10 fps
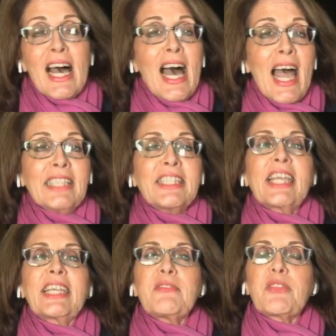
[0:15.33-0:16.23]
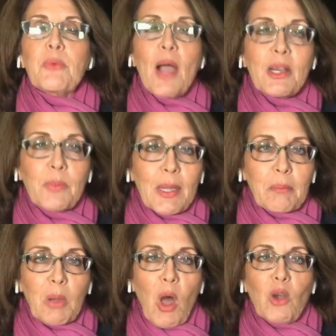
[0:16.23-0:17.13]
And they give the
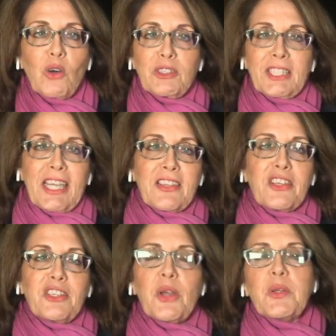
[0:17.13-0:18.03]
right-wing bloc altogether, you know,